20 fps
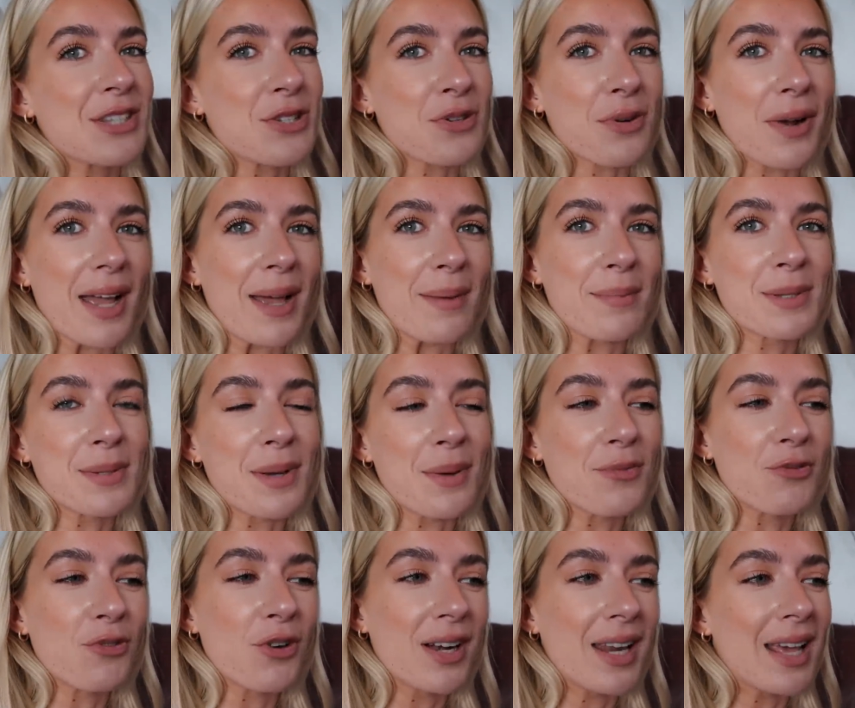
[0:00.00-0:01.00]
Trip, so
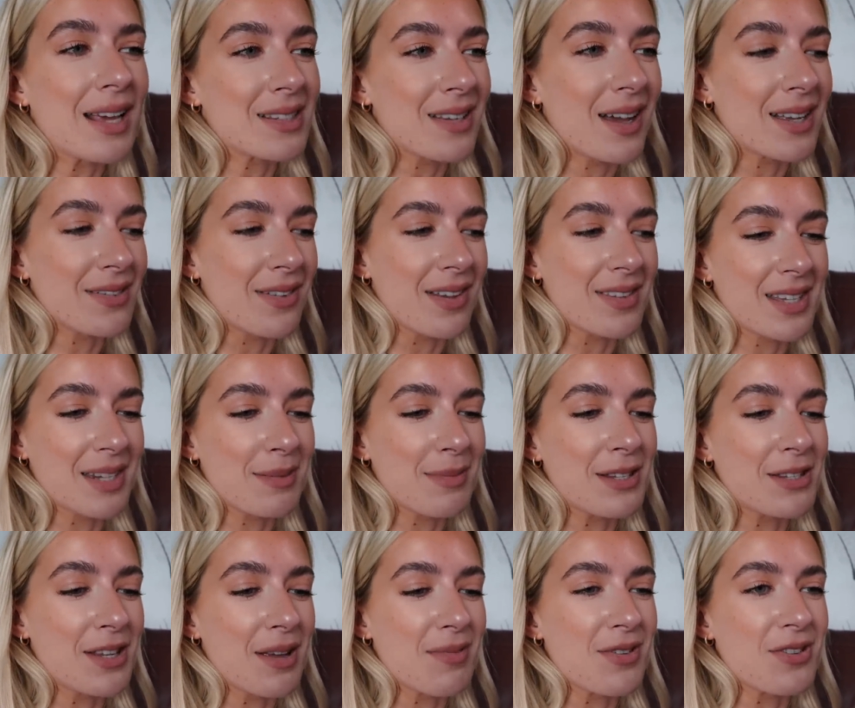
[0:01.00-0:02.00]
I'm really excited for that. It's gonna
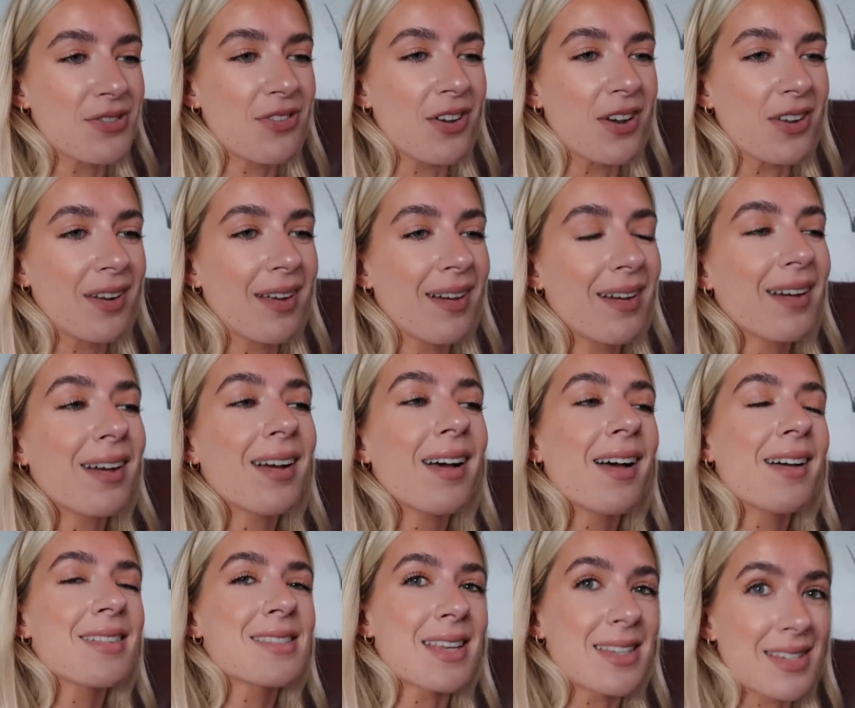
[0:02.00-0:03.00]
be so much fun.
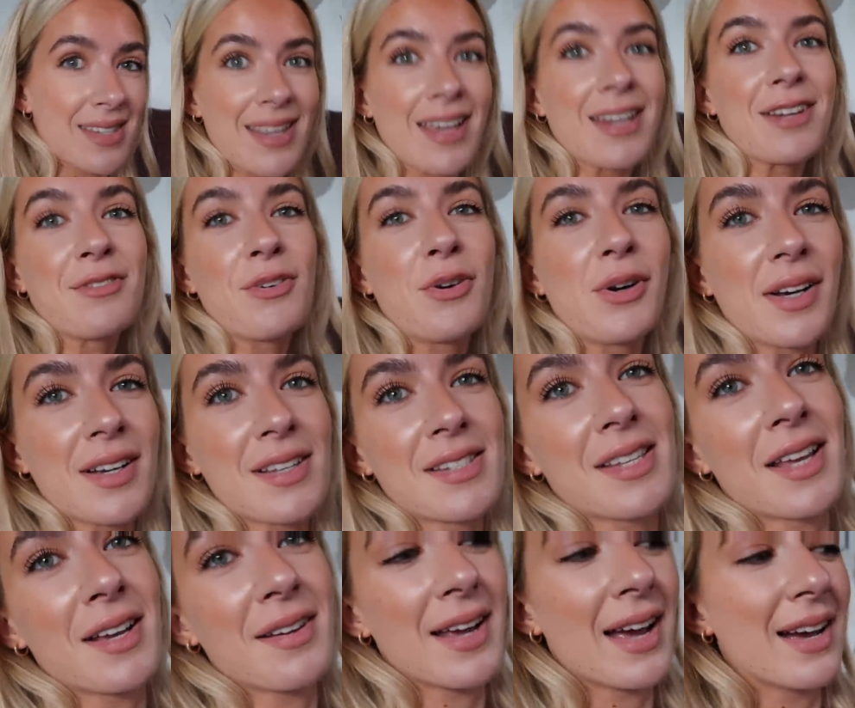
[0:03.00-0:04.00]
So that's at the end of
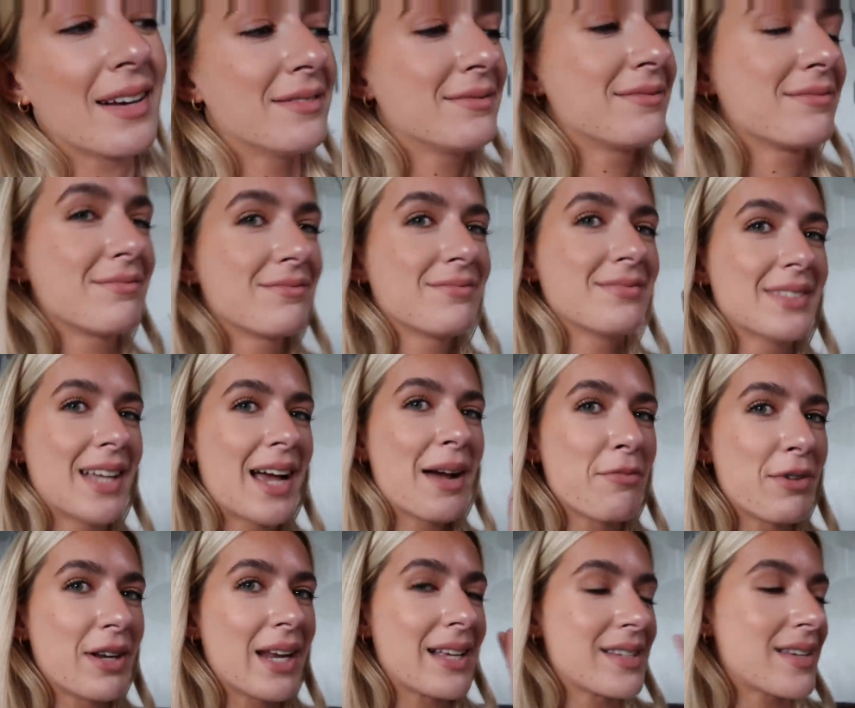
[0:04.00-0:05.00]
August, so yeah,
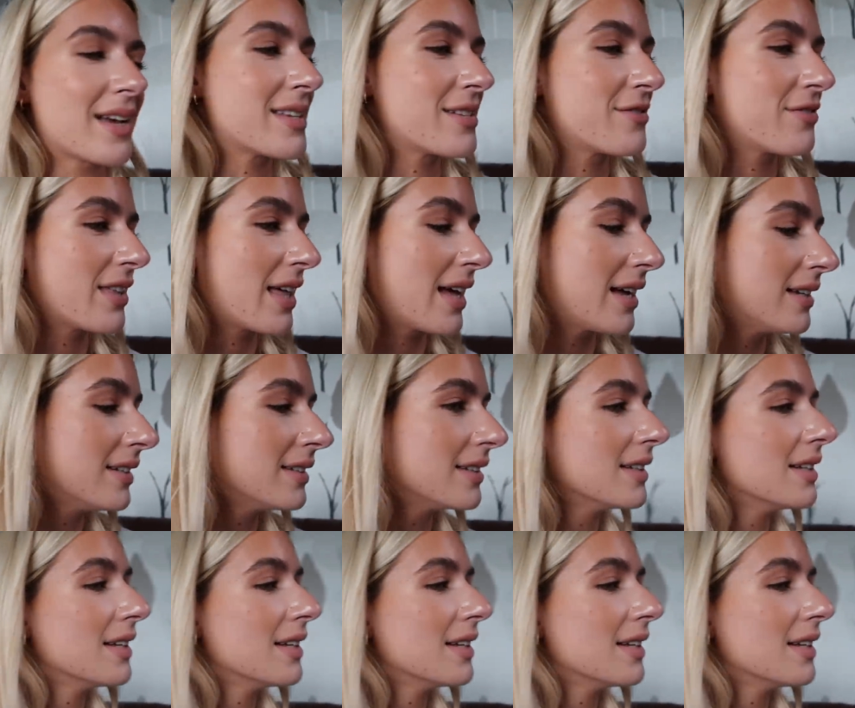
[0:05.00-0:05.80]
I'm really excited for that.